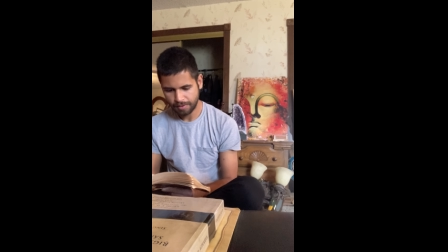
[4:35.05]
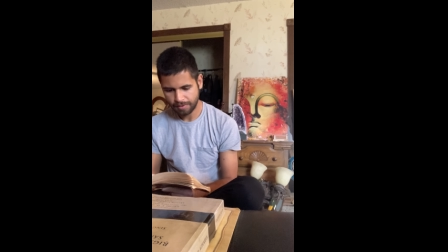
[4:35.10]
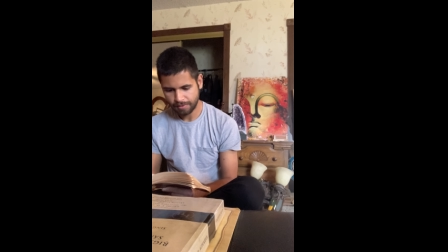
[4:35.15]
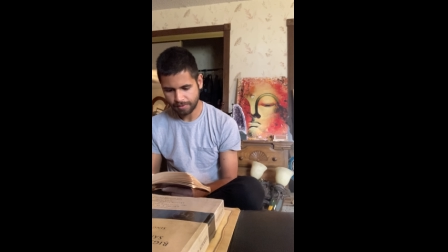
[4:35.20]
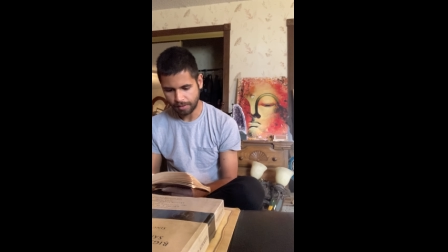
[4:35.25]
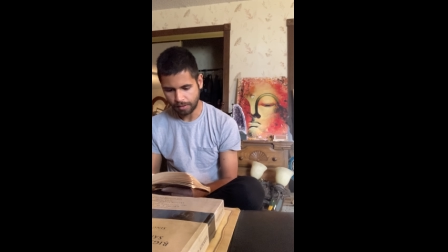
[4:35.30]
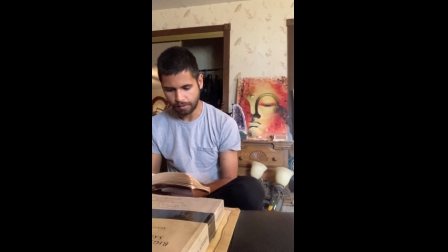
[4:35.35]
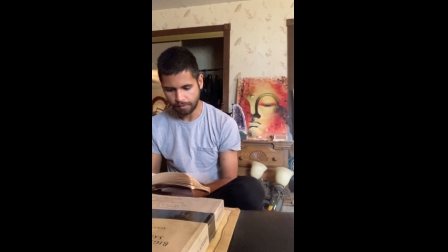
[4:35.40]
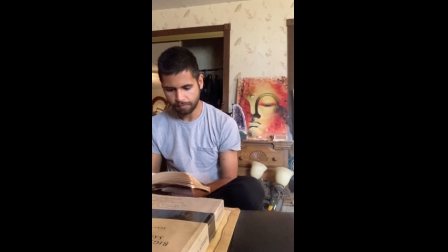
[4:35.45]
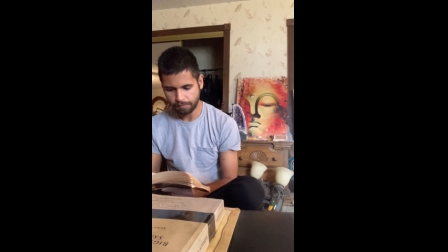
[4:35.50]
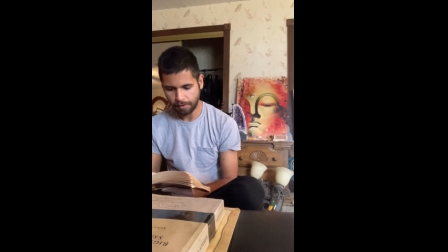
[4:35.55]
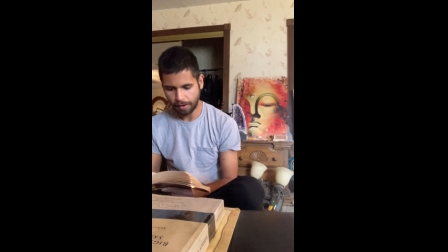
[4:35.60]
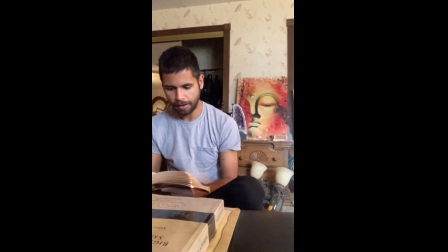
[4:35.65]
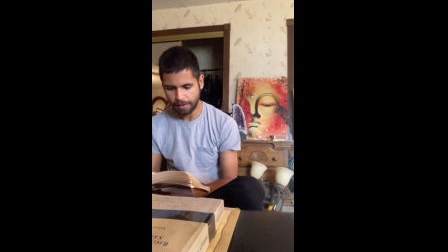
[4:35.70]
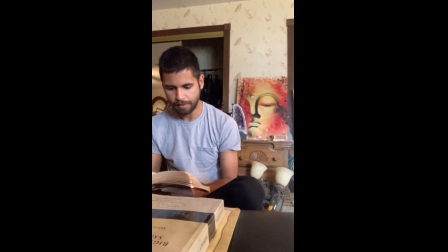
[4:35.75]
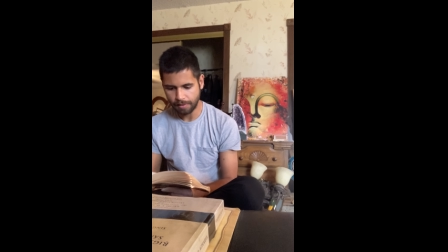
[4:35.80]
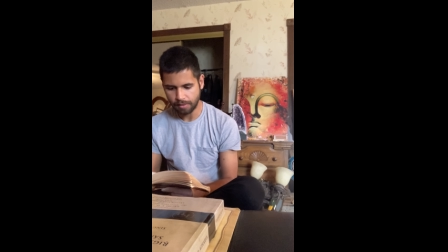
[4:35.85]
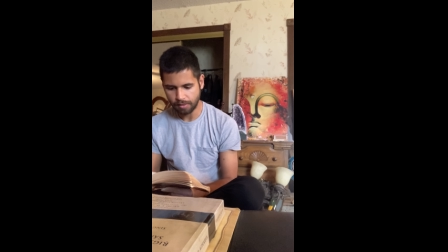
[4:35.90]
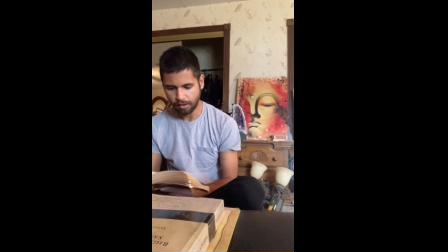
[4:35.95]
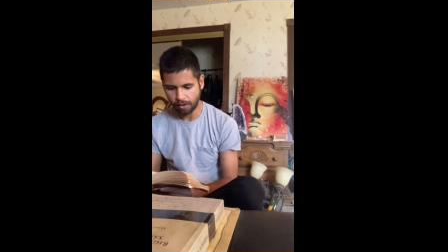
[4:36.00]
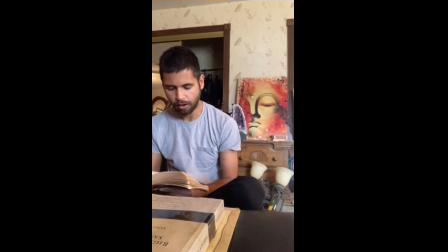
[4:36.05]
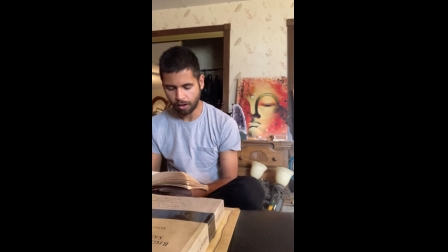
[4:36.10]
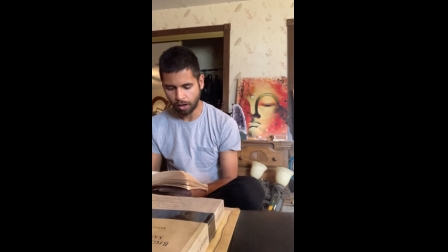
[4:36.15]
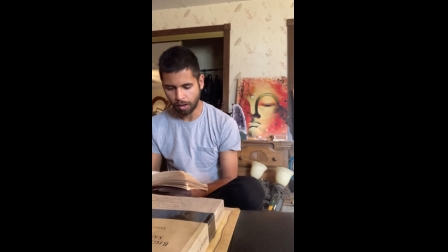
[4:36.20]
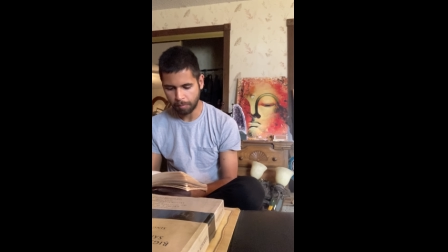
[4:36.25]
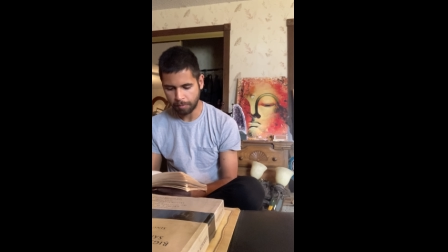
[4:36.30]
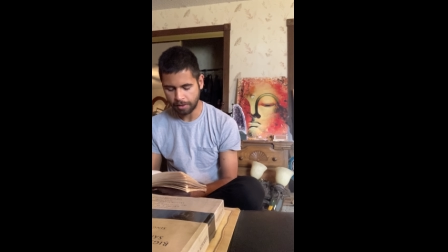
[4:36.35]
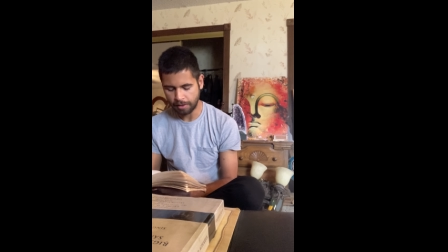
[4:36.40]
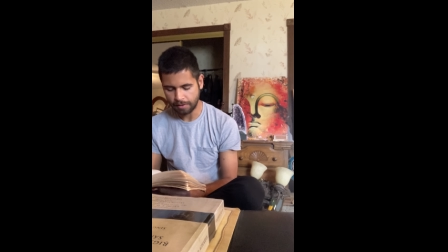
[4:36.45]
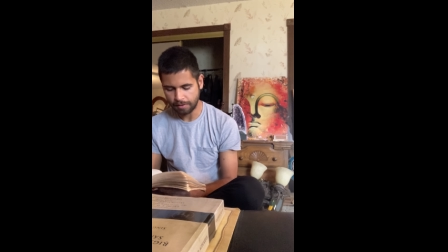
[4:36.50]
signify that the
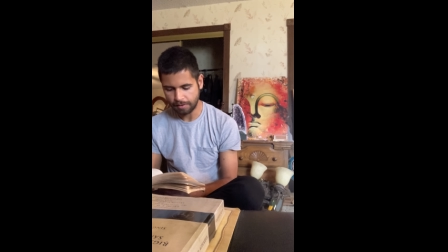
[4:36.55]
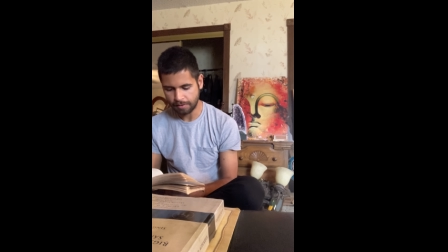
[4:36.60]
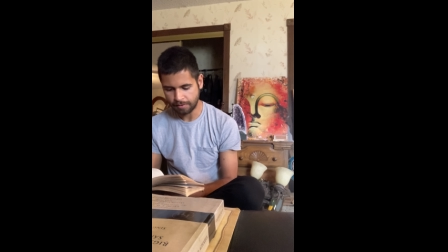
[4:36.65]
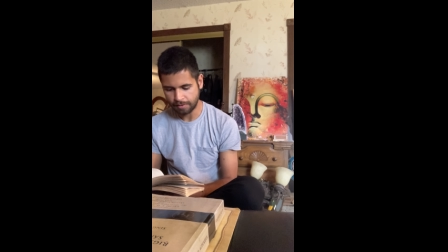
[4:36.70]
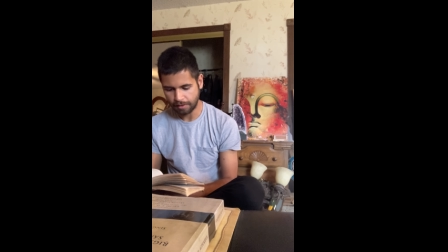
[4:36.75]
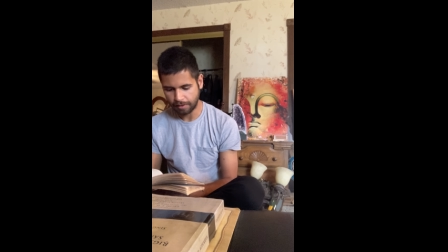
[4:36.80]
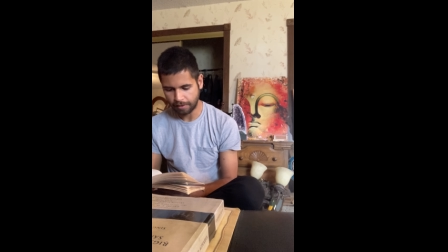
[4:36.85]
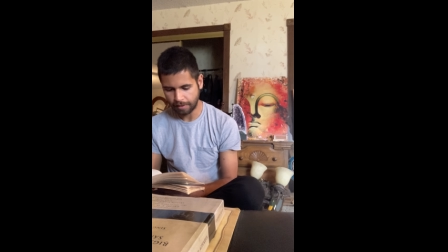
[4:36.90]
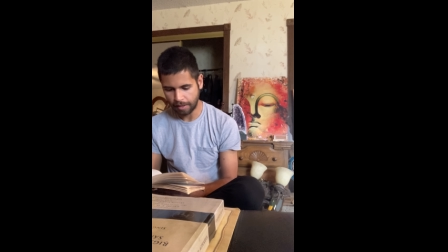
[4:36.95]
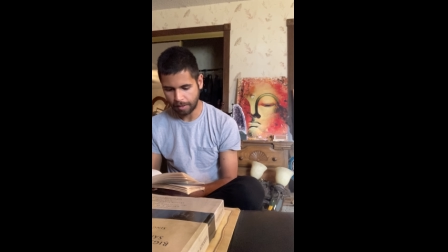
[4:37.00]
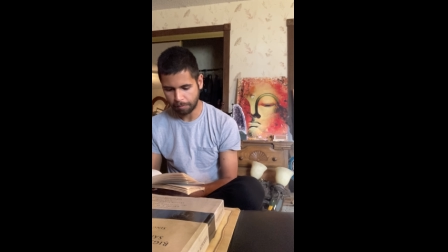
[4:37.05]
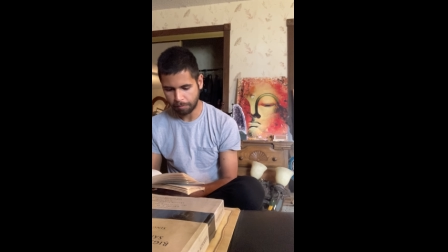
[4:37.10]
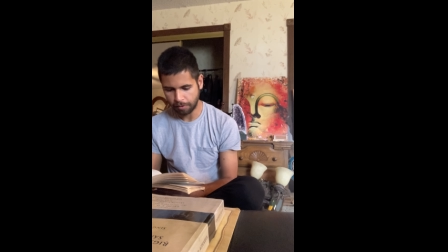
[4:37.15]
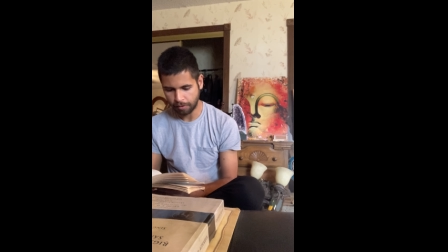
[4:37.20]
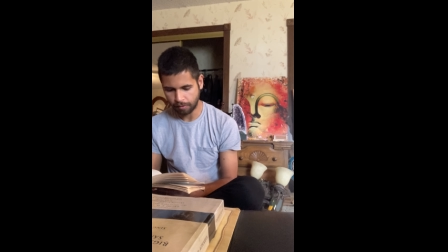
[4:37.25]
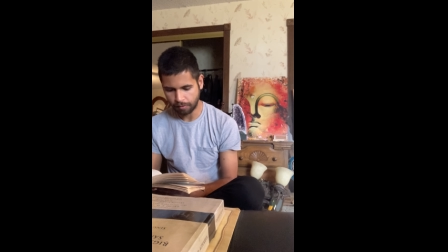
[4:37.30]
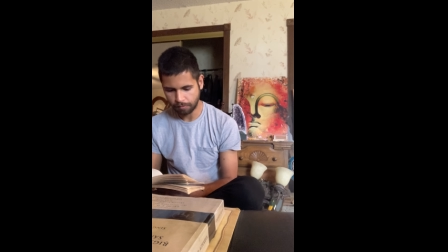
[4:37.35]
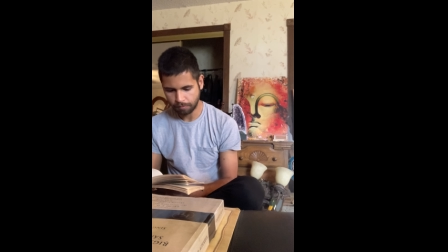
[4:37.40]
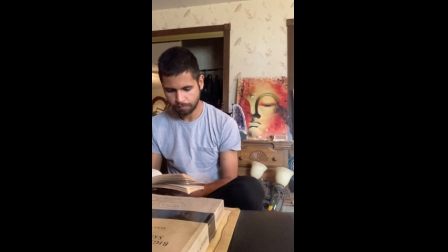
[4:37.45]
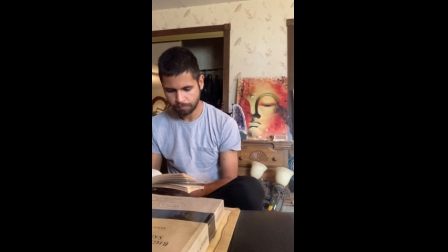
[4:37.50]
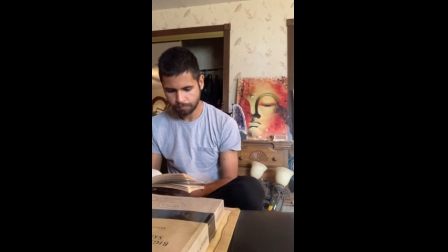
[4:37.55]
army is encamping.